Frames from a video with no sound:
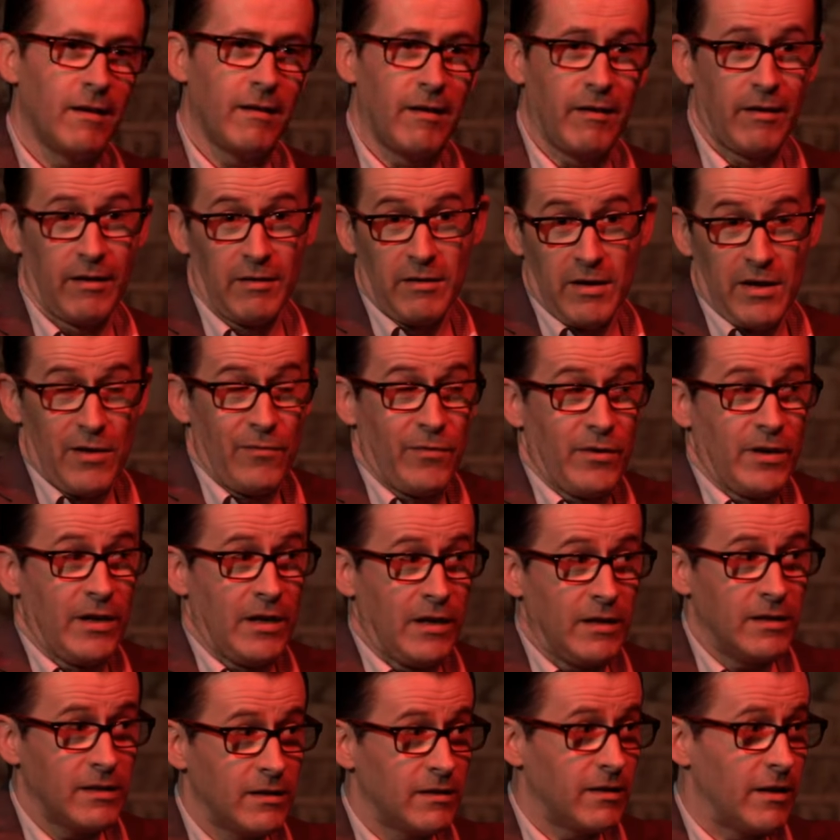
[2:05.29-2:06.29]
And if it
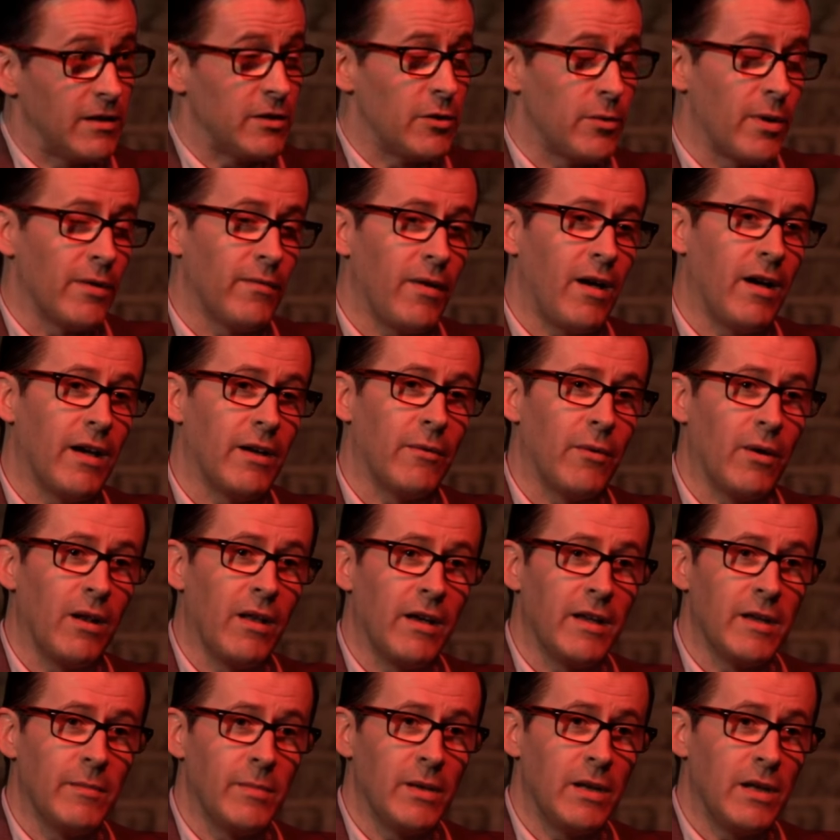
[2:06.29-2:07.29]
is, then you have high
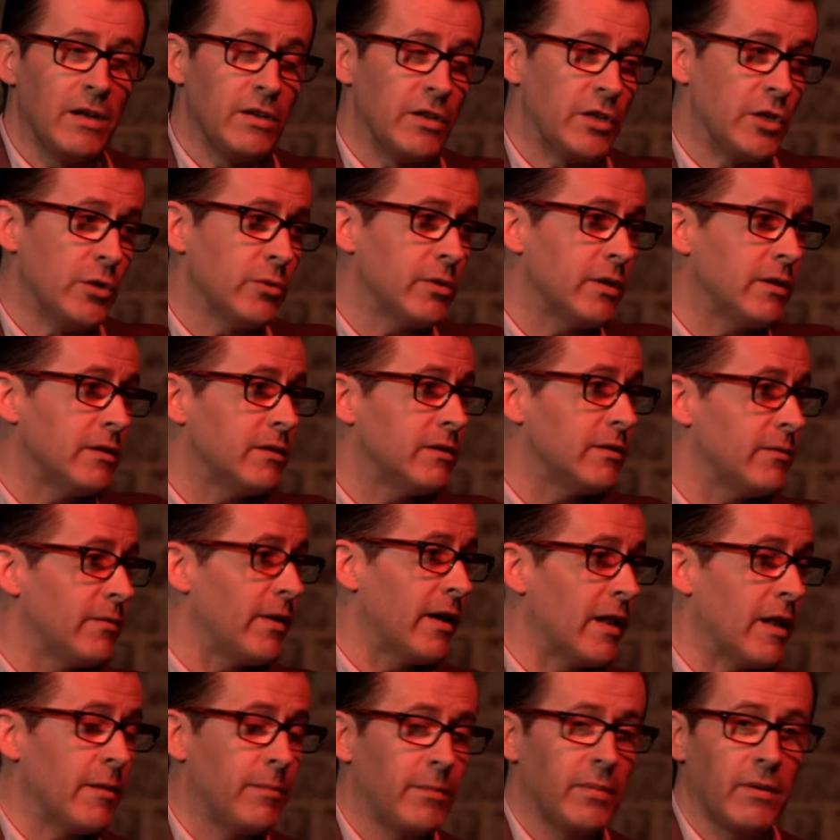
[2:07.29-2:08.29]
reliability. You can
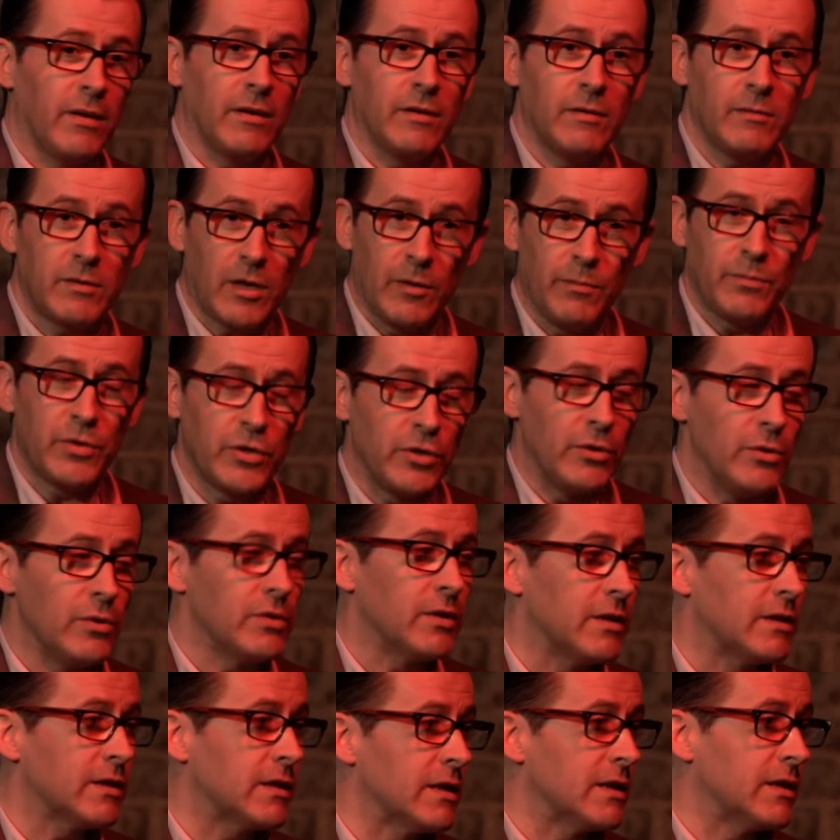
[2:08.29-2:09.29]
develop and
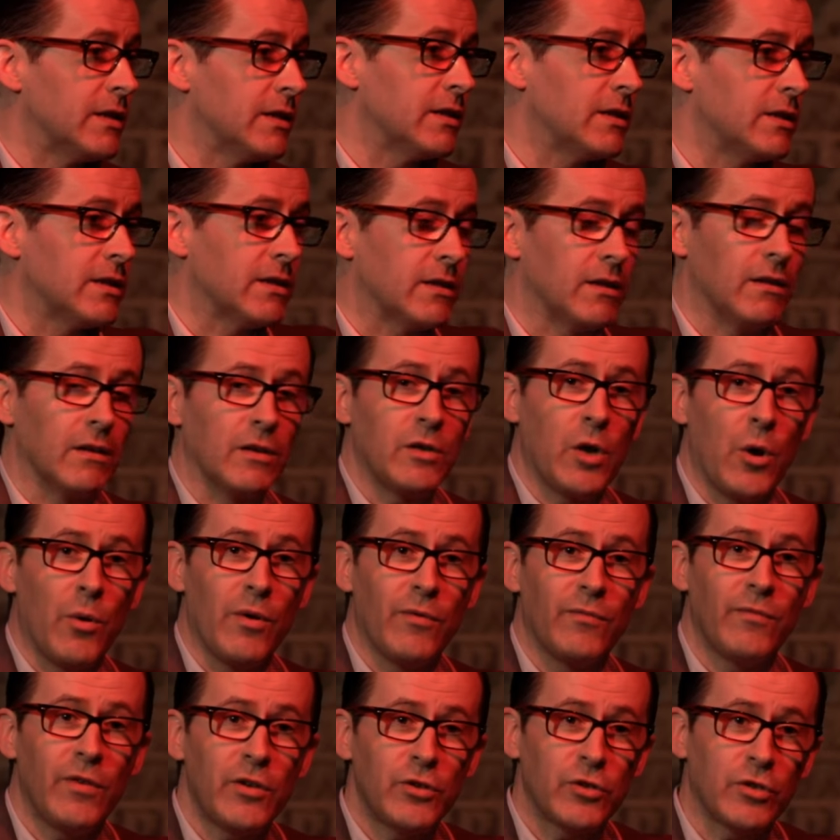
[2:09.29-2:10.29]
compute a statistical
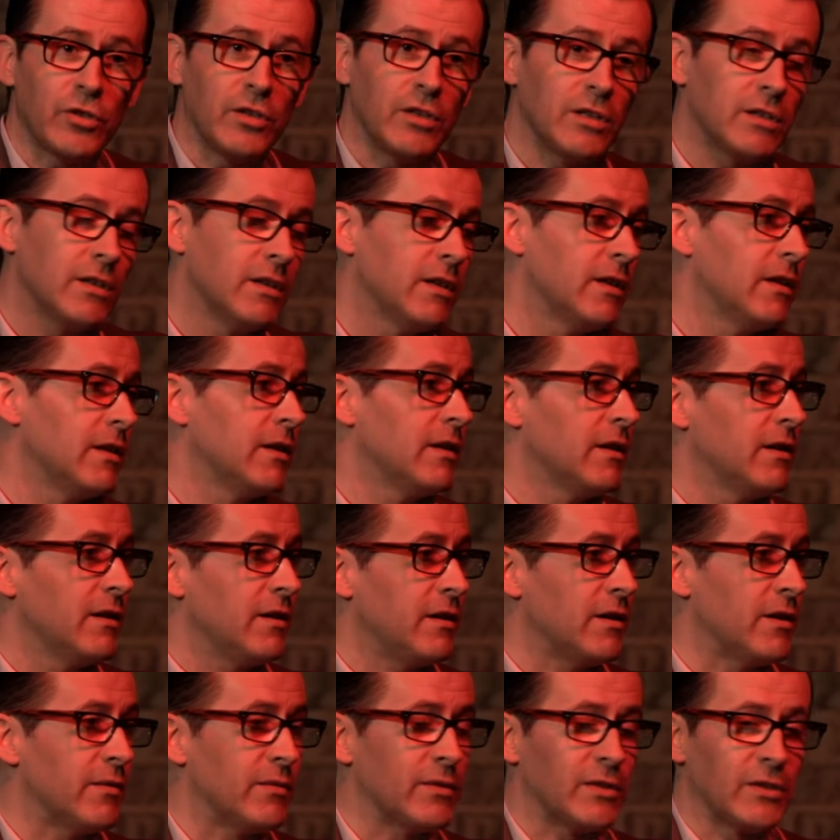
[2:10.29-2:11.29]
coefficient
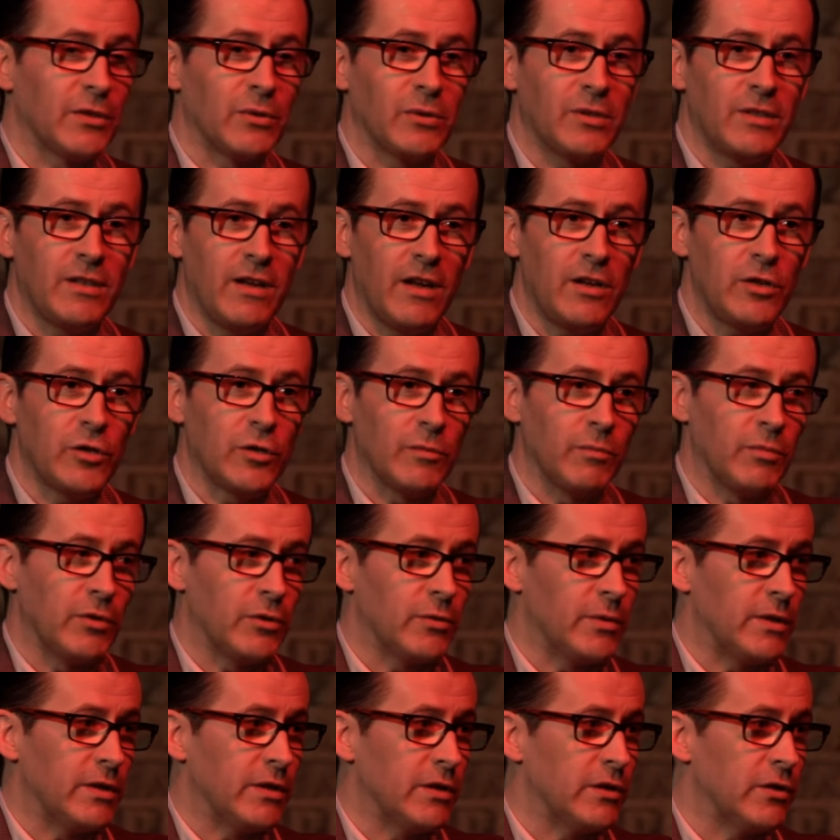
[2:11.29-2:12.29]
of association
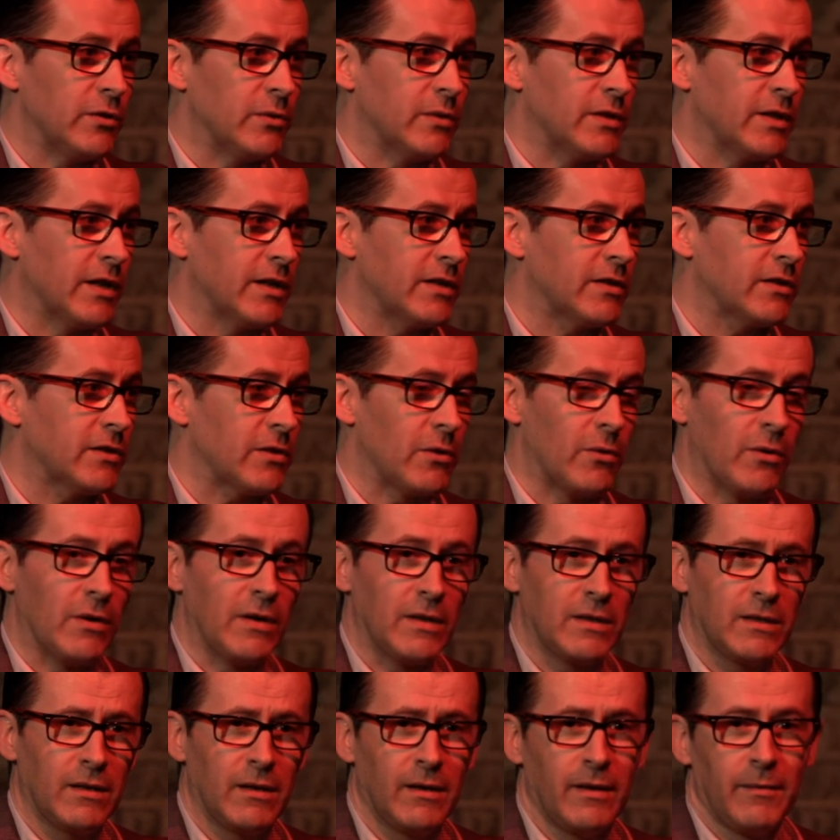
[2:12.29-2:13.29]
between the two test
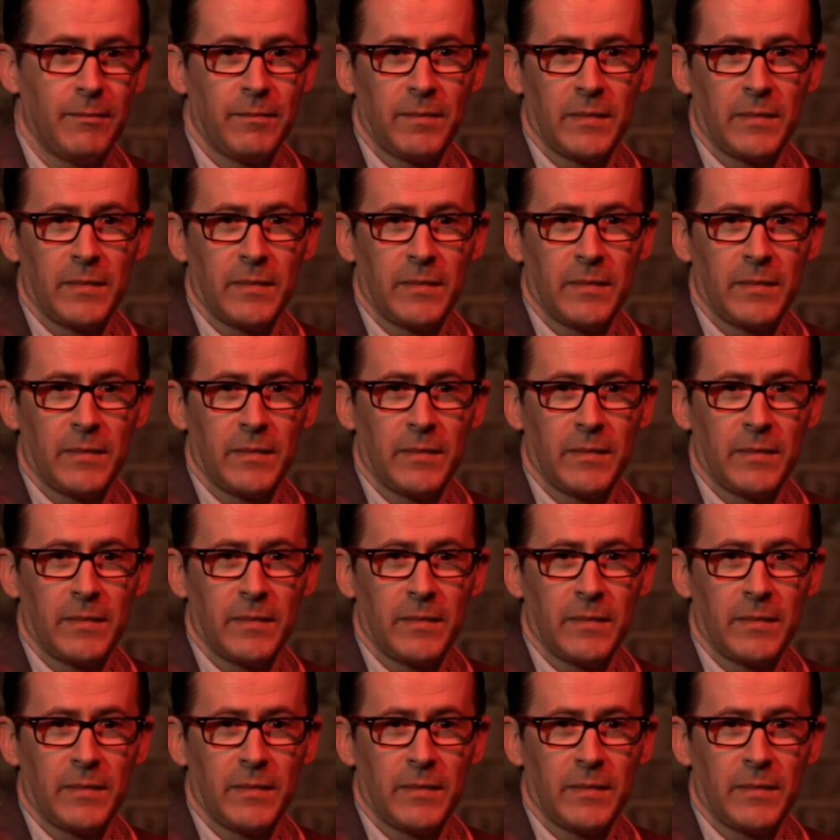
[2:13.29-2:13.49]
scores.